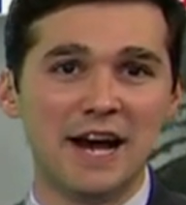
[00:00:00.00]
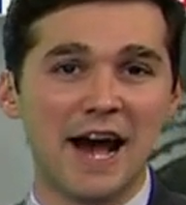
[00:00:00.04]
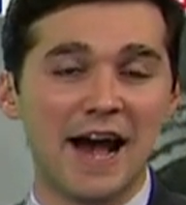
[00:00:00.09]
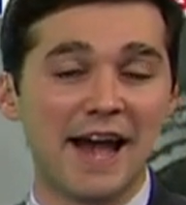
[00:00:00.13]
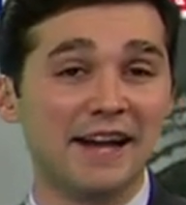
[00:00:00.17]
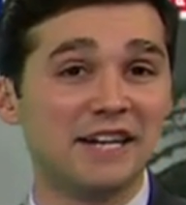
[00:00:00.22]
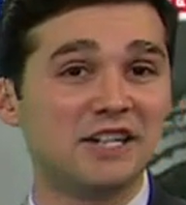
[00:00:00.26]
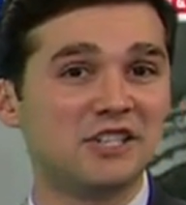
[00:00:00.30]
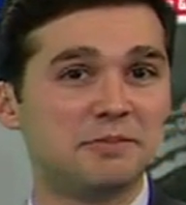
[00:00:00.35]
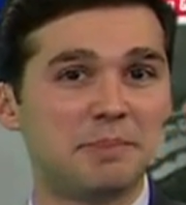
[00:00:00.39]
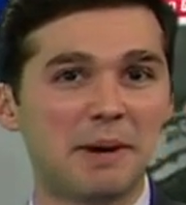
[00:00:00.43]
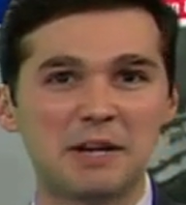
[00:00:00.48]
I
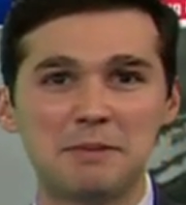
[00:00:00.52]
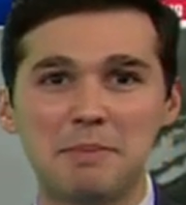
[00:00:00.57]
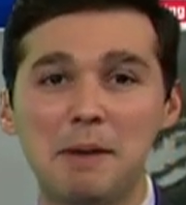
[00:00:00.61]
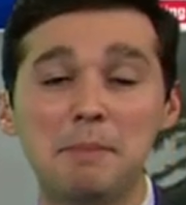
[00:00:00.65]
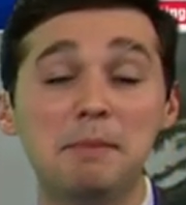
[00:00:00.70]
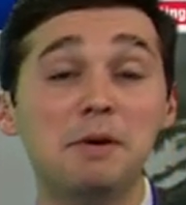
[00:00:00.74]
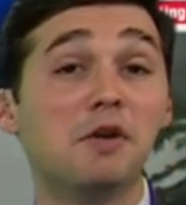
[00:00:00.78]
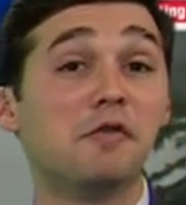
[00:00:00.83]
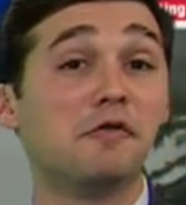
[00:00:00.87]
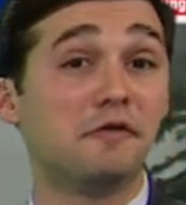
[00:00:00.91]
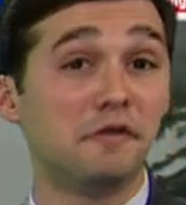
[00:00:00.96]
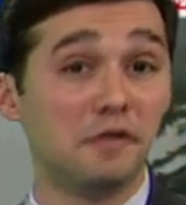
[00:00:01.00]
expect
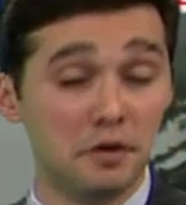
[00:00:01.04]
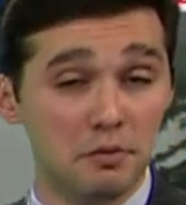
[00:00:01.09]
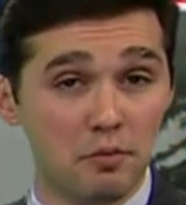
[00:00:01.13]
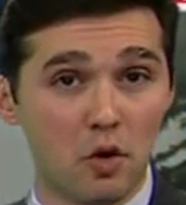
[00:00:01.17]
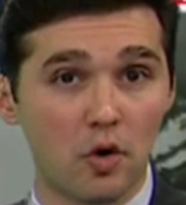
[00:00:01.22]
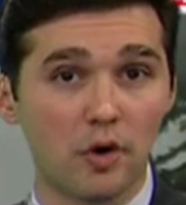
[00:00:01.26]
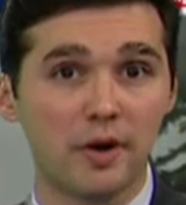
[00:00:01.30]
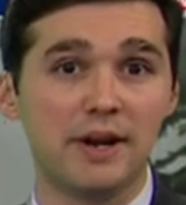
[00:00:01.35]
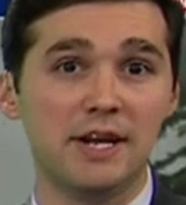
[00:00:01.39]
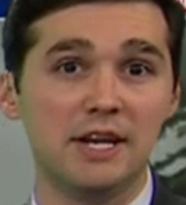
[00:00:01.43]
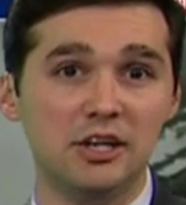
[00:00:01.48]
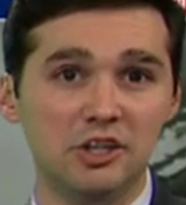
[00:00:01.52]
maybe a few
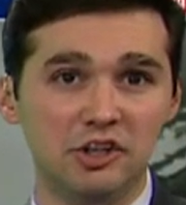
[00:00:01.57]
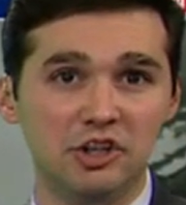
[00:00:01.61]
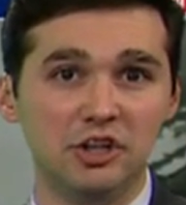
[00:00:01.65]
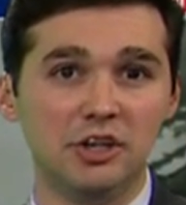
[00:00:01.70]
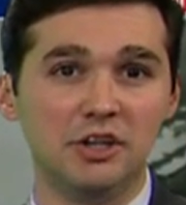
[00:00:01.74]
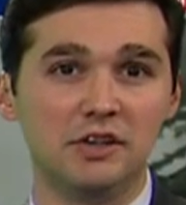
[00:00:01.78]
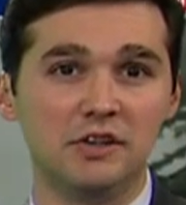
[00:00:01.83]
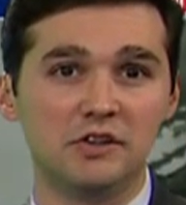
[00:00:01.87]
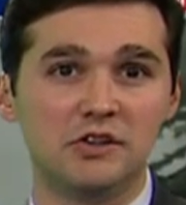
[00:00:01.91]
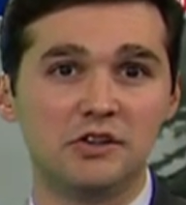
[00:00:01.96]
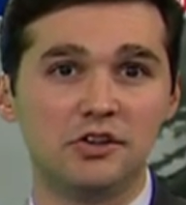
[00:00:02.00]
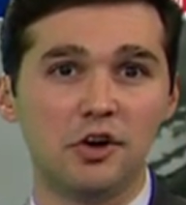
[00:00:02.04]
more
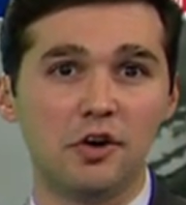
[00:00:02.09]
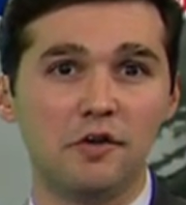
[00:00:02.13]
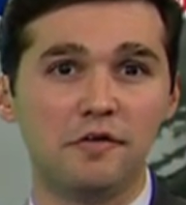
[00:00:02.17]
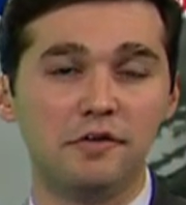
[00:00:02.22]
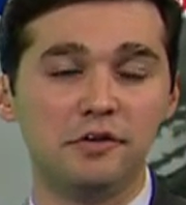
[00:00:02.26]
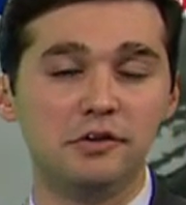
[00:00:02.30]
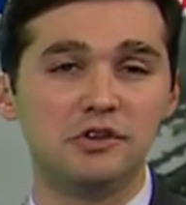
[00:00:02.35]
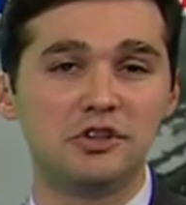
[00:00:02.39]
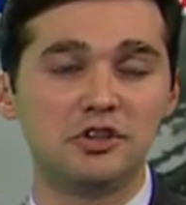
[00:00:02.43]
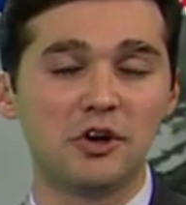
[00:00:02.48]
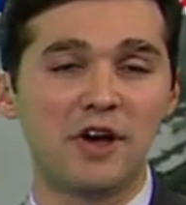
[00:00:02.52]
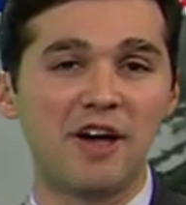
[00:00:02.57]
inches. So if
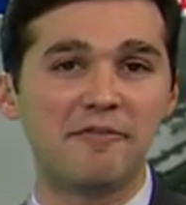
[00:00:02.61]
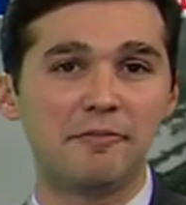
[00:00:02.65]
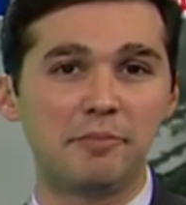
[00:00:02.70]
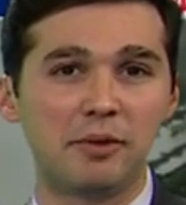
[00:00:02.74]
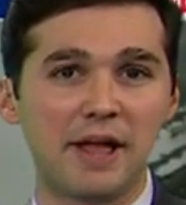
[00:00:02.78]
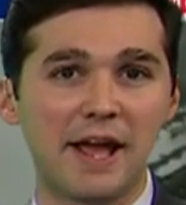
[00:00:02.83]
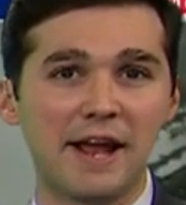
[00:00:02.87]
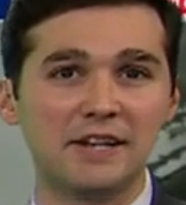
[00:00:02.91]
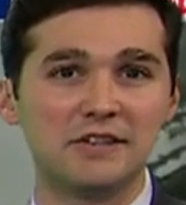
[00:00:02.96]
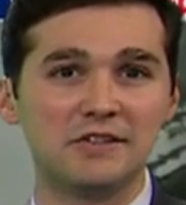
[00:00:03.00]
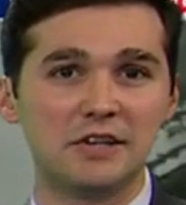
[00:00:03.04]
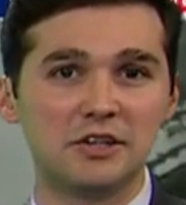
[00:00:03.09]
you still have
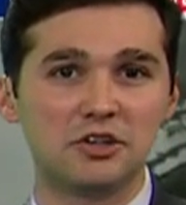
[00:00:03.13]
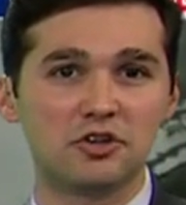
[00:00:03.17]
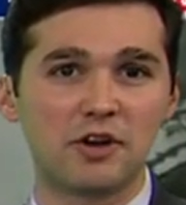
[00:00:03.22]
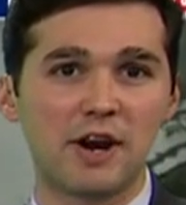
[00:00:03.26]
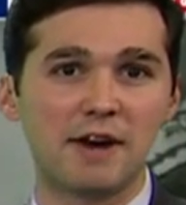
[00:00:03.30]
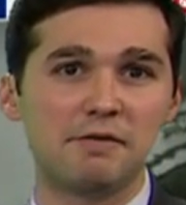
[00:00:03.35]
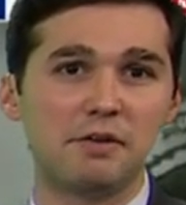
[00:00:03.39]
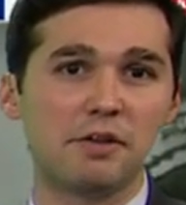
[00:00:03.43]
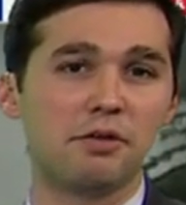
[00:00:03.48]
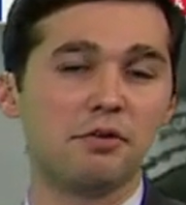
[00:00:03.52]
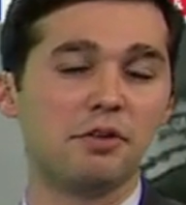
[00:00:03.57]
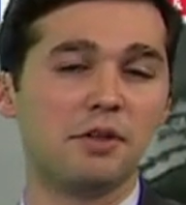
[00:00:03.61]
plans to
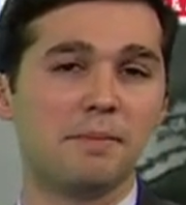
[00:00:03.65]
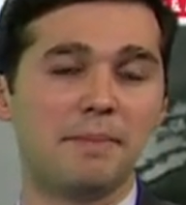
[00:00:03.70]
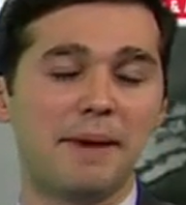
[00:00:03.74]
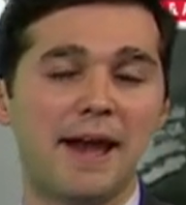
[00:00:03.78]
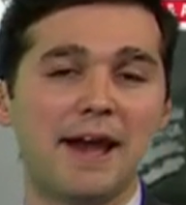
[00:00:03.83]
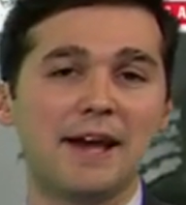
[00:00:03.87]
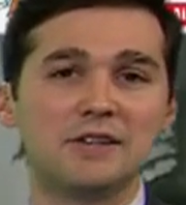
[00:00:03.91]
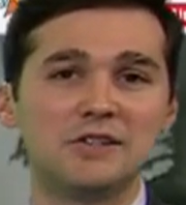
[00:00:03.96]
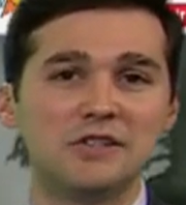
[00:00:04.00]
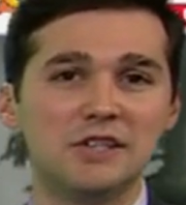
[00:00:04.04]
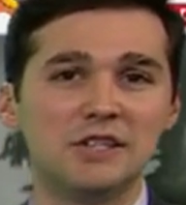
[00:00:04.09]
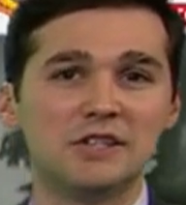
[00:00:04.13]
travel through the
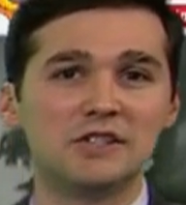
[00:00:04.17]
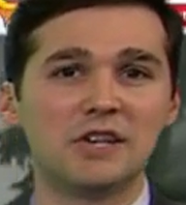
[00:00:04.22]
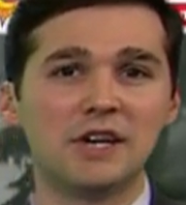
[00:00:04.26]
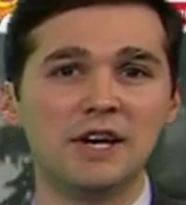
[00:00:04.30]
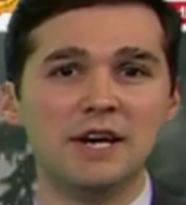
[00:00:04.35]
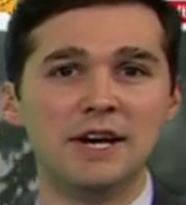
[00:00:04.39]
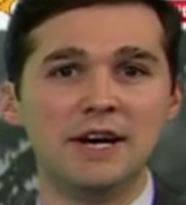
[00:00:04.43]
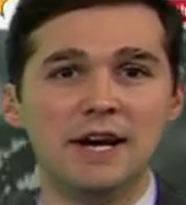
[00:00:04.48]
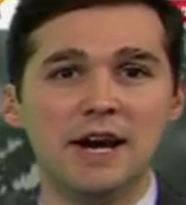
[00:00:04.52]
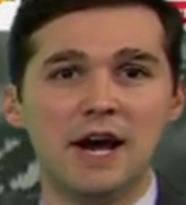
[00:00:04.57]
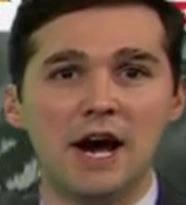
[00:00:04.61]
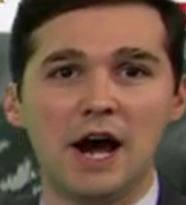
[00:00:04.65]
passes,
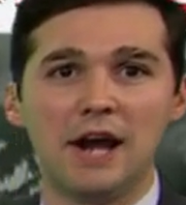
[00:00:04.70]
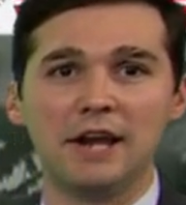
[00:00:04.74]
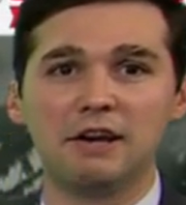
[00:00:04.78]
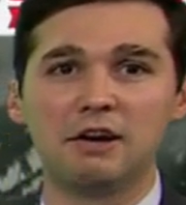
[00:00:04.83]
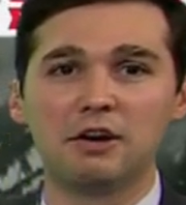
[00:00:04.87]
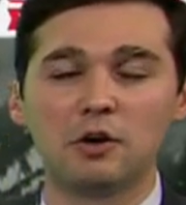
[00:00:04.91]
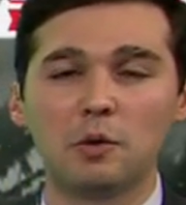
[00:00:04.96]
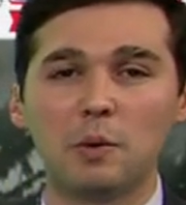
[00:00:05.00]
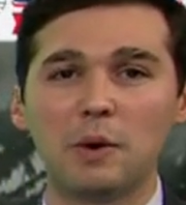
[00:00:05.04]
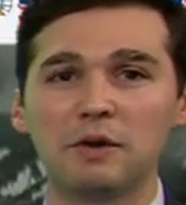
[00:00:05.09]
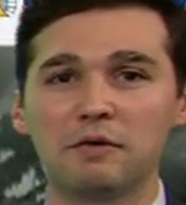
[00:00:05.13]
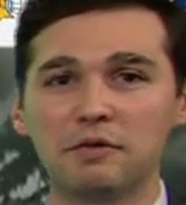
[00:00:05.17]
uh, you're
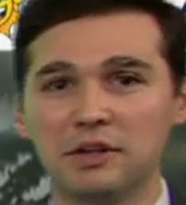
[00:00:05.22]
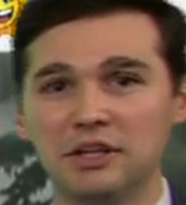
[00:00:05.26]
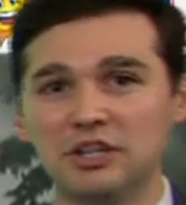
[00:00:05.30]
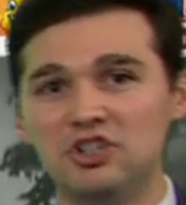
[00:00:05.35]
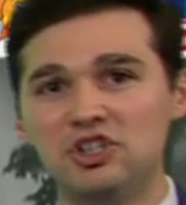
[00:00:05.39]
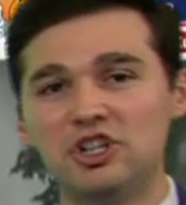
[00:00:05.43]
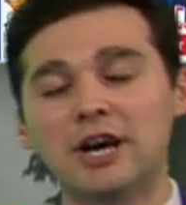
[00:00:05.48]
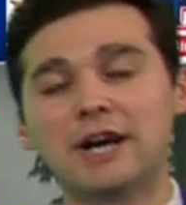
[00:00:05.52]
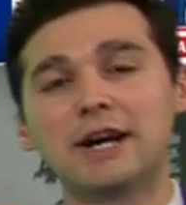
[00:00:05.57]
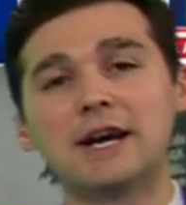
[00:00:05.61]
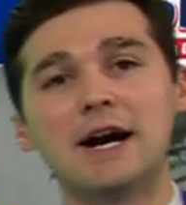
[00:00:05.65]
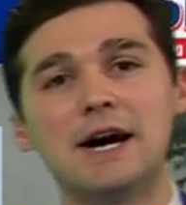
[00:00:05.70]
going to want to really
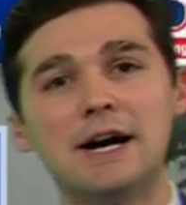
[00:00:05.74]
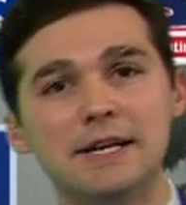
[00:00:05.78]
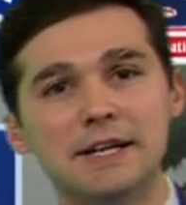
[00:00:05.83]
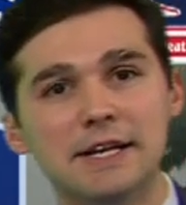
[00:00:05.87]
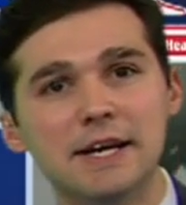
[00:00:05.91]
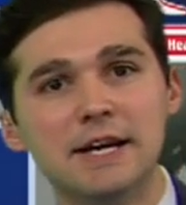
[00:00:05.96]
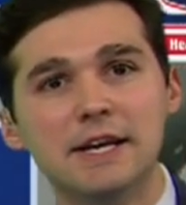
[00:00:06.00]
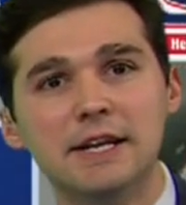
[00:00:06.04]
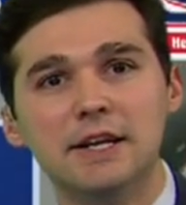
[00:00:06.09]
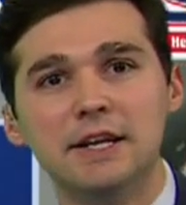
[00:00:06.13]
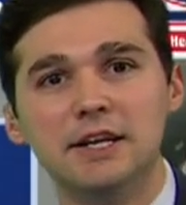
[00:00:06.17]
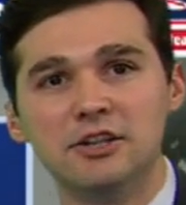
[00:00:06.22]
check on
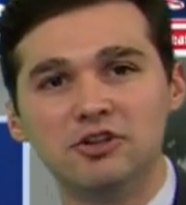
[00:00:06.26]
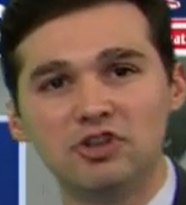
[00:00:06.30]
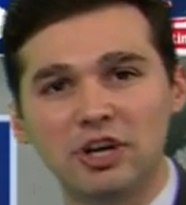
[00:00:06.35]
in and